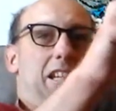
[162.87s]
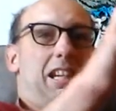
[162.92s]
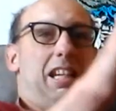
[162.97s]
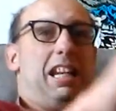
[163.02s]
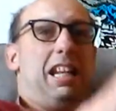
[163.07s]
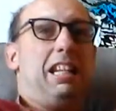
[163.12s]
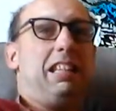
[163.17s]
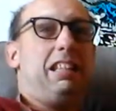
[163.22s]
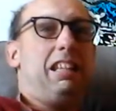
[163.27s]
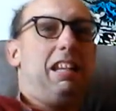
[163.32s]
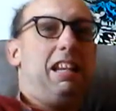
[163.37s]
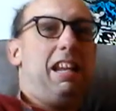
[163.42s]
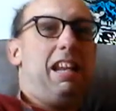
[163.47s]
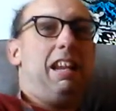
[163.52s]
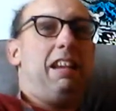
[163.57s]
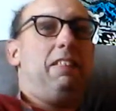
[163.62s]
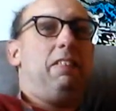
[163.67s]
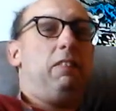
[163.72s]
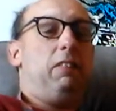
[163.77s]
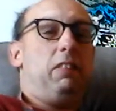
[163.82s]
and
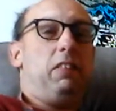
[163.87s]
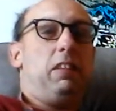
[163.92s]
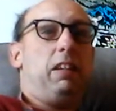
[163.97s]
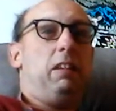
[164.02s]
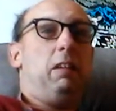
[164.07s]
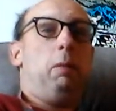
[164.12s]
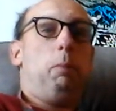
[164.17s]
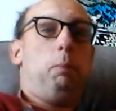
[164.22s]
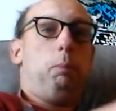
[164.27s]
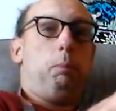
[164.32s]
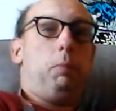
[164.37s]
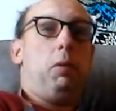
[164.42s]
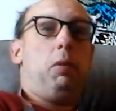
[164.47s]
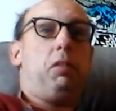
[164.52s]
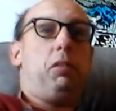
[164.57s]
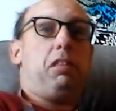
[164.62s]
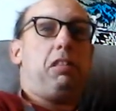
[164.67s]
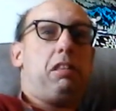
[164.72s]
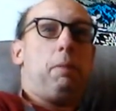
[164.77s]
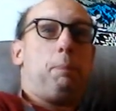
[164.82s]
and the new
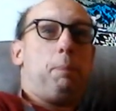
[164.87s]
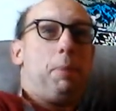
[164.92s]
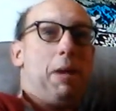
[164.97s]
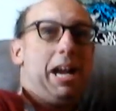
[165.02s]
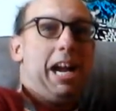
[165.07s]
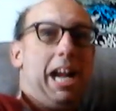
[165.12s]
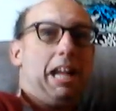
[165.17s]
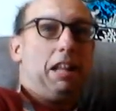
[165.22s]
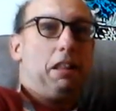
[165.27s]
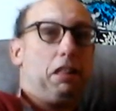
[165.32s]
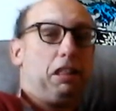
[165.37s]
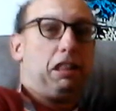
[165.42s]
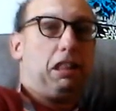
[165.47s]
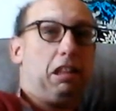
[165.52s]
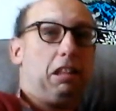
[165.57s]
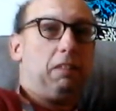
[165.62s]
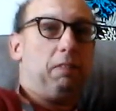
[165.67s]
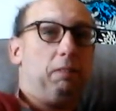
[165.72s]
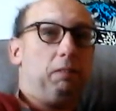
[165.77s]
booster pass,